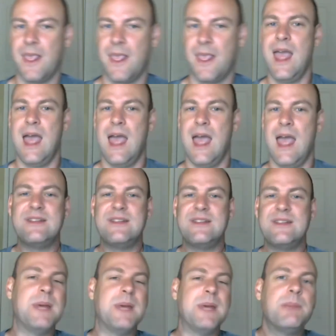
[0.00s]
And when I say
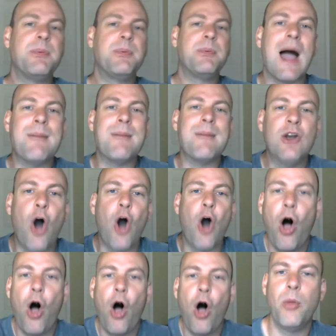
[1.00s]
people, I mean
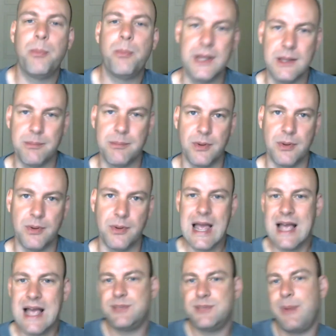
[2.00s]
all people,
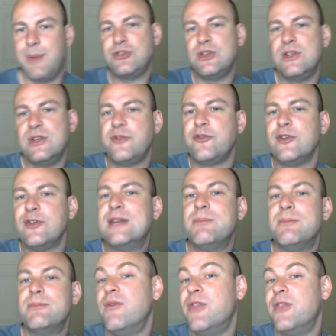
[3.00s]
especially the freedom
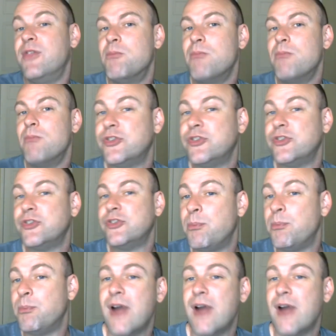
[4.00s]
of the most
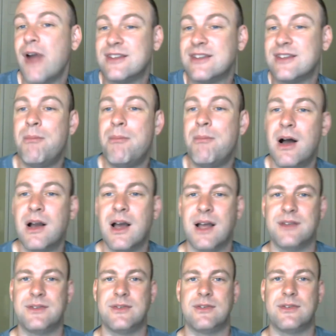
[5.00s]
oppressed among
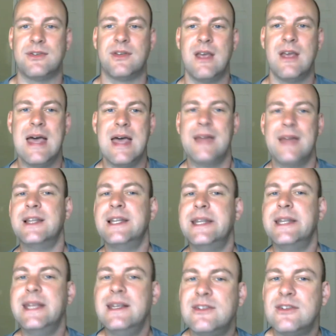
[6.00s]
us, the
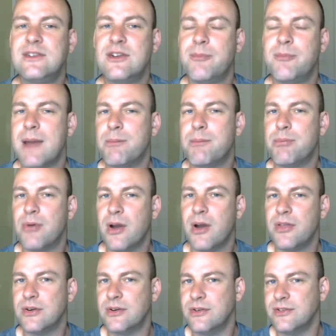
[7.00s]
least of my
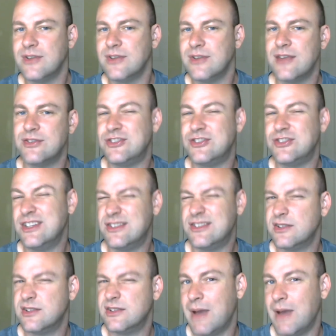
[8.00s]
brothers, as
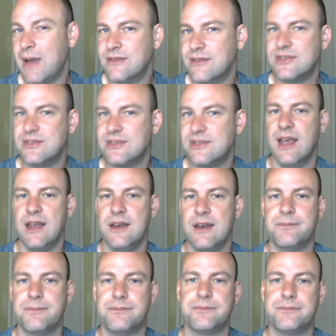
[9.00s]
Jesus might have said.
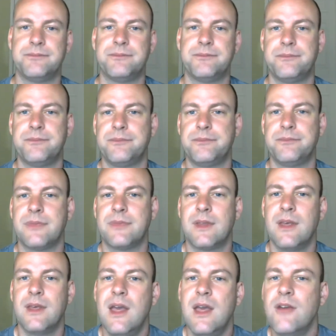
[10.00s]

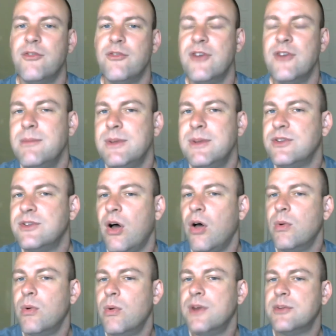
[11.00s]
Freedom is
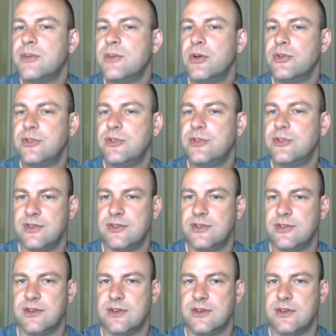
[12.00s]
always opposed to the system.